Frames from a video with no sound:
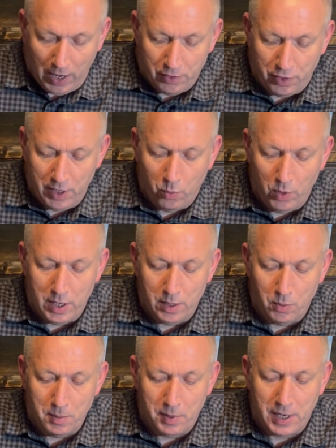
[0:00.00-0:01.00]
I think
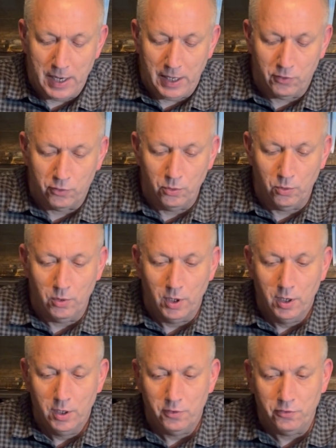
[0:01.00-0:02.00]
we're beginning to
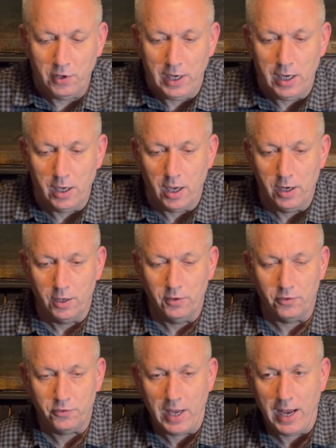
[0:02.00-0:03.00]
see and
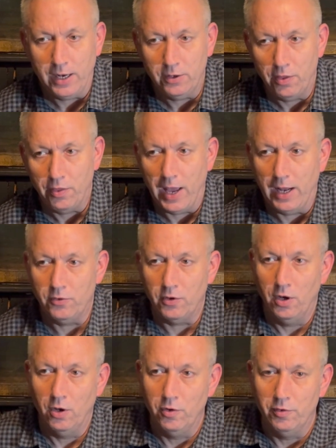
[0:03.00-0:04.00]
understand that
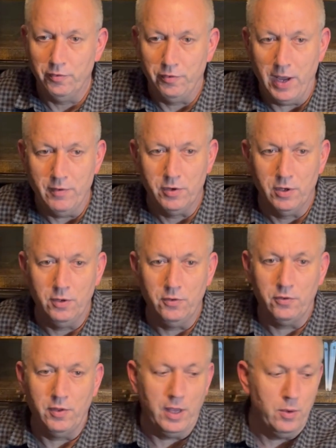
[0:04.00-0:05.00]
a lot of
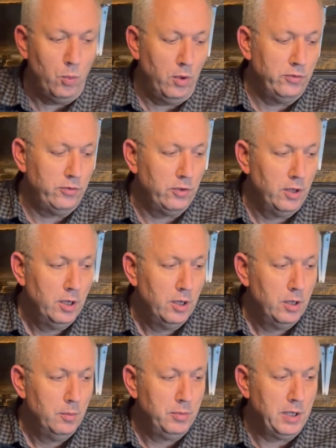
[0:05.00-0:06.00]
evidence that was
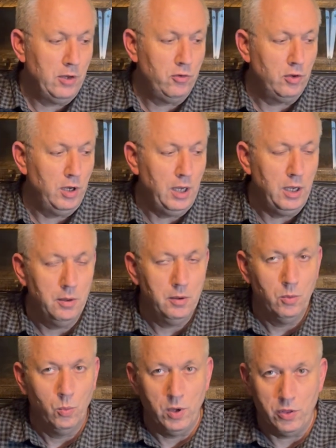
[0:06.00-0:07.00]
potentially
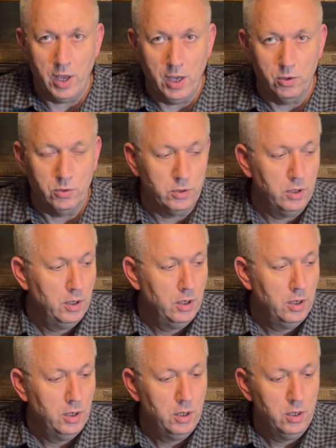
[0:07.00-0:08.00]
withheld
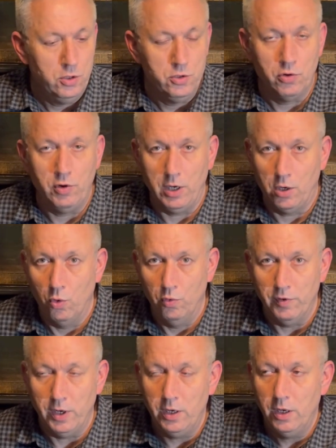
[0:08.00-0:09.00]
during
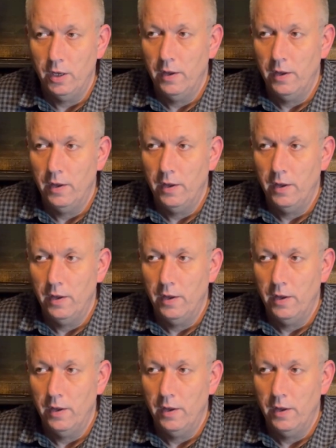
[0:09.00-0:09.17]
COVID,